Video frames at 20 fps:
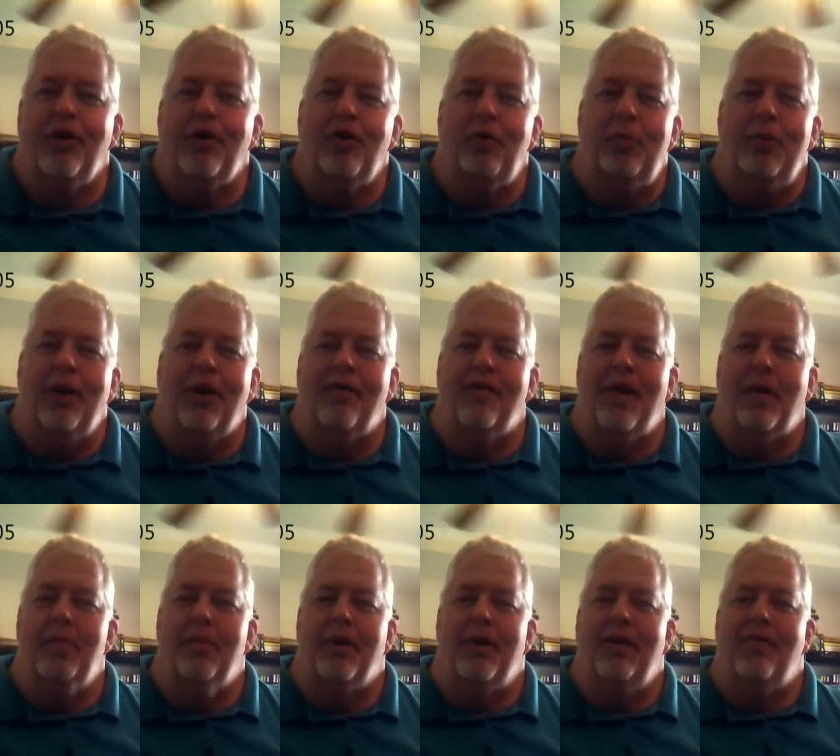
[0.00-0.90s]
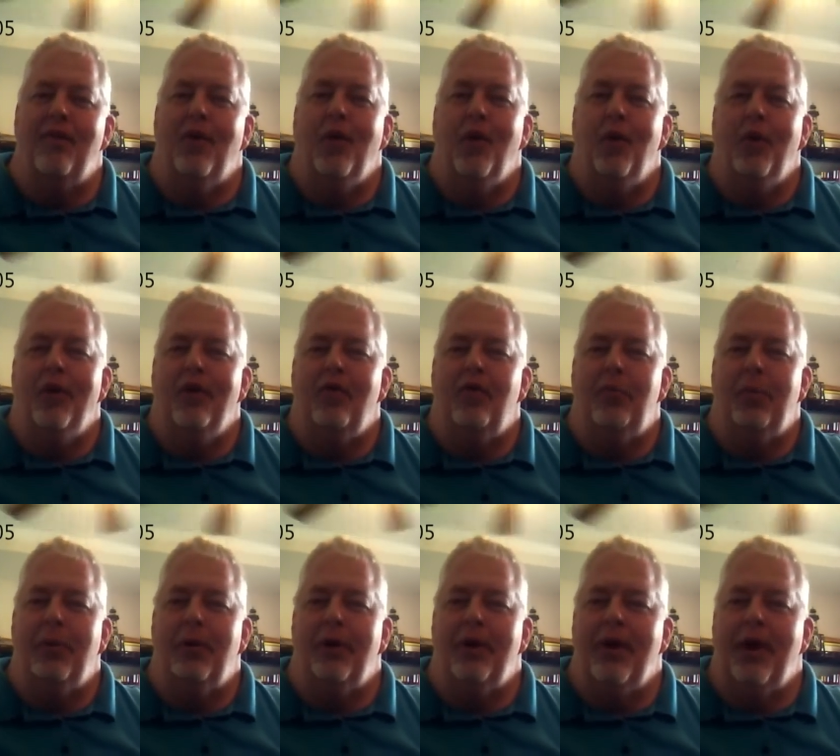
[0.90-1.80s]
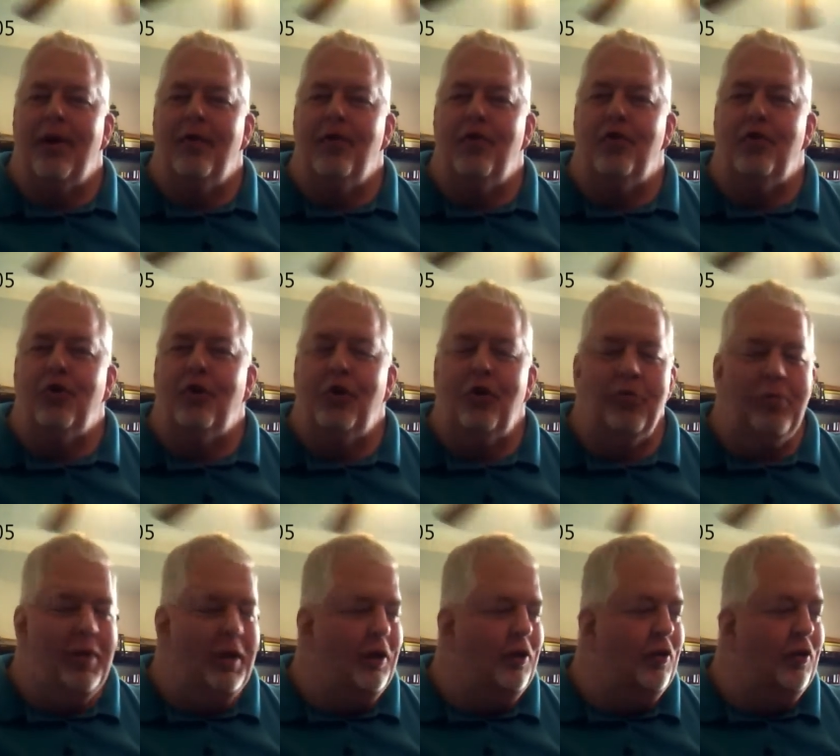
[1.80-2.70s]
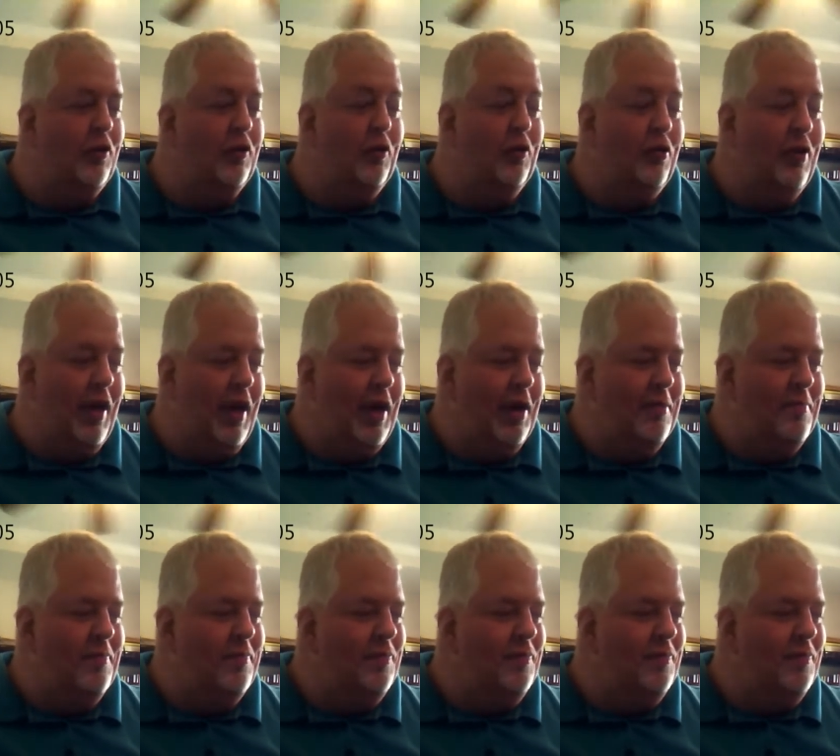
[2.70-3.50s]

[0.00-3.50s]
you because I believe the Holy Spirit has stirred me to do that.